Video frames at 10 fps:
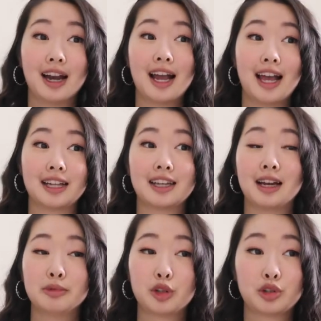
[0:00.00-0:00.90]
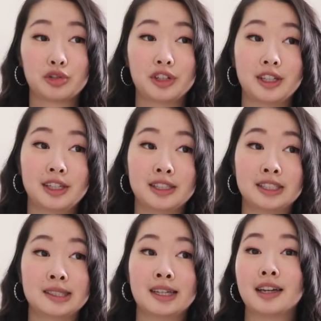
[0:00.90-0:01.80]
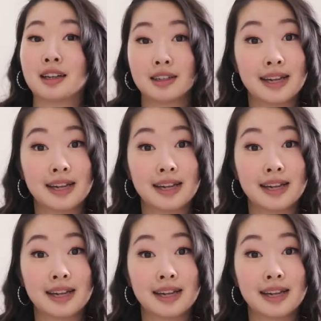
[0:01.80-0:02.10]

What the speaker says: and chemistry and